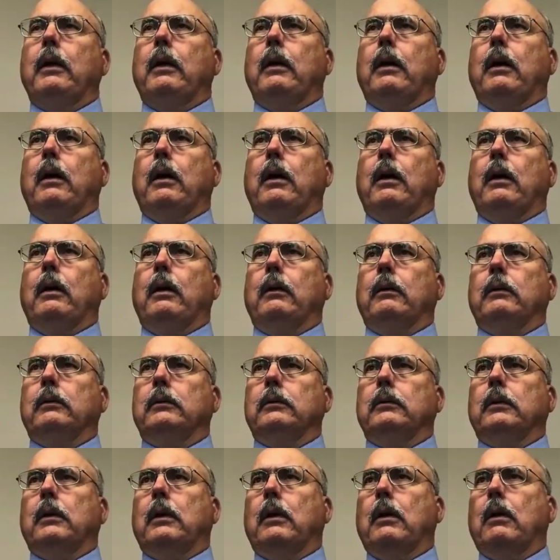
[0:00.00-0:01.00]
uh, uh,
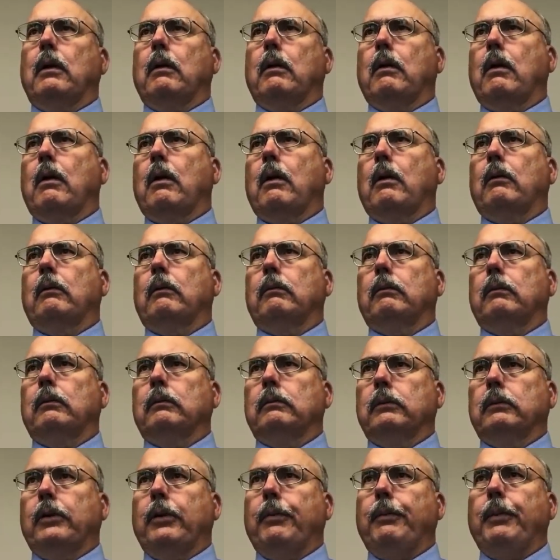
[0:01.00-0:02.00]
our, our
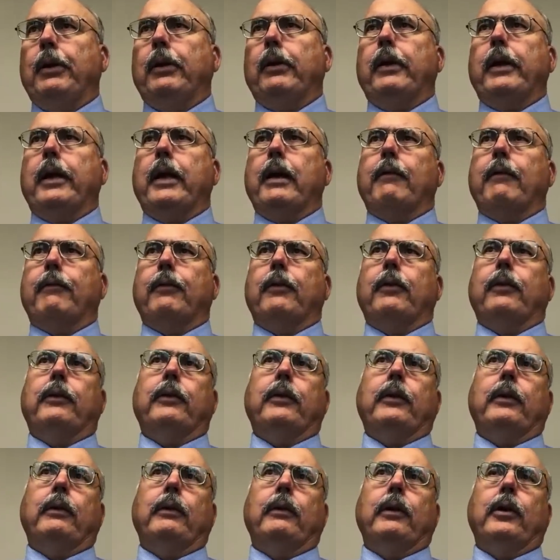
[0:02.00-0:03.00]
community effort
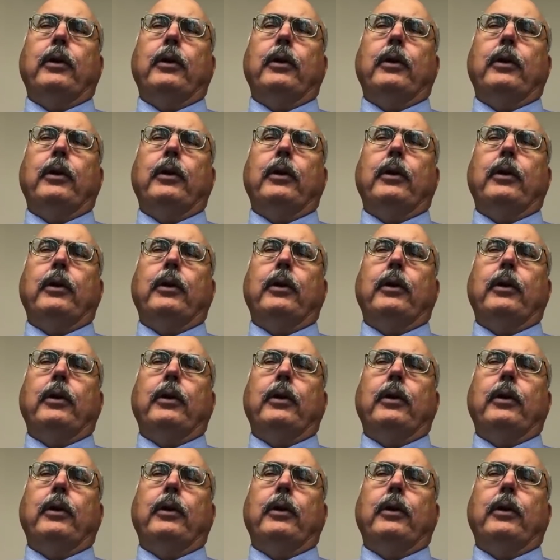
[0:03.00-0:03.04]
in,